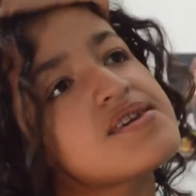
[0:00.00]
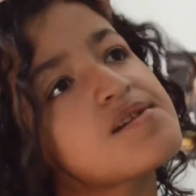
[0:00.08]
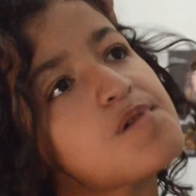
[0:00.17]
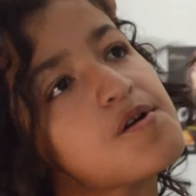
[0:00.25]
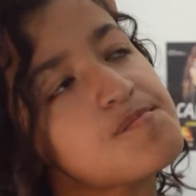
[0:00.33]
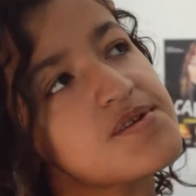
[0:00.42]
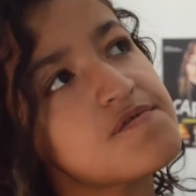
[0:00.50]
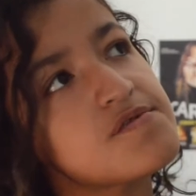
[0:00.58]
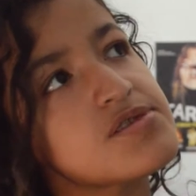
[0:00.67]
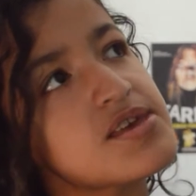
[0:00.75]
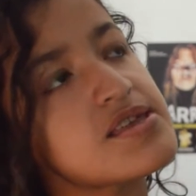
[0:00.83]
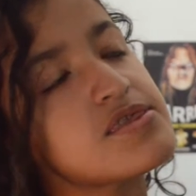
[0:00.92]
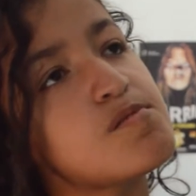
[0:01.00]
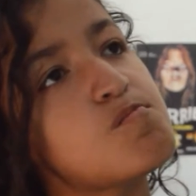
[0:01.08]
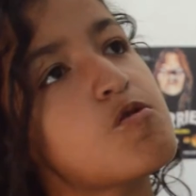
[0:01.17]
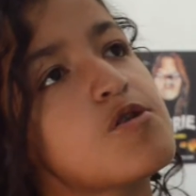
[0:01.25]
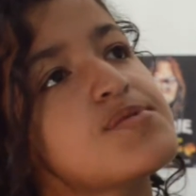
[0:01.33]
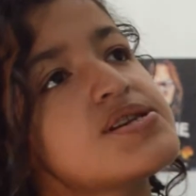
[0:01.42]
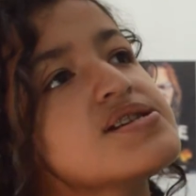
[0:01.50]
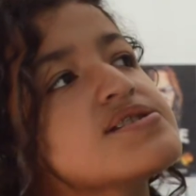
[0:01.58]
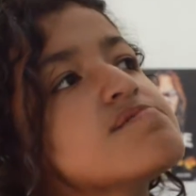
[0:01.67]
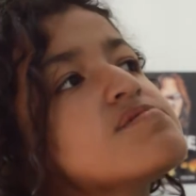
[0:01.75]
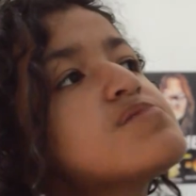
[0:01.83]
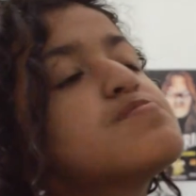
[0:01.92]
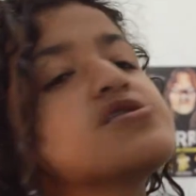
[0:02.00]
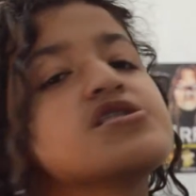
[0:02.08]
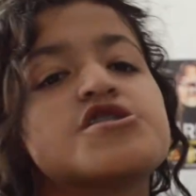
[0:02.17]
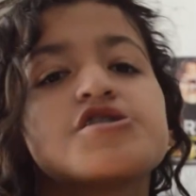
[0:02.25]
about me for like the morbidness of this book is